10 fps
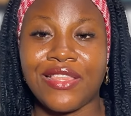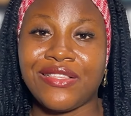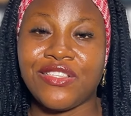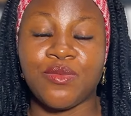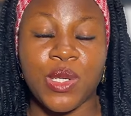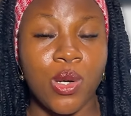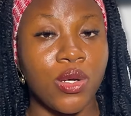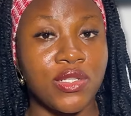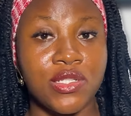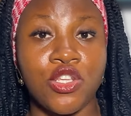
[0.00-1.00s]
That is
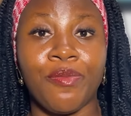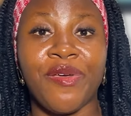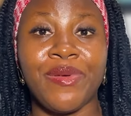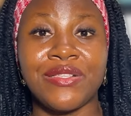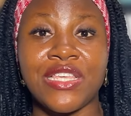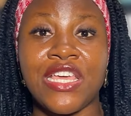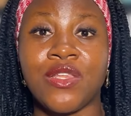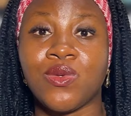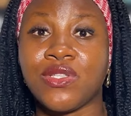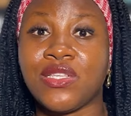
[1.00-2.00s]
because your baby's
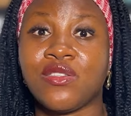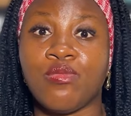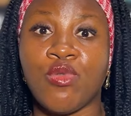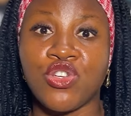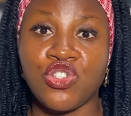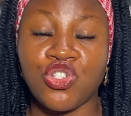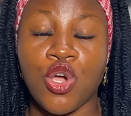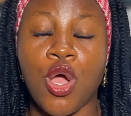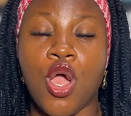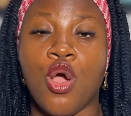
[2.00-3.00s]
skin loses moisture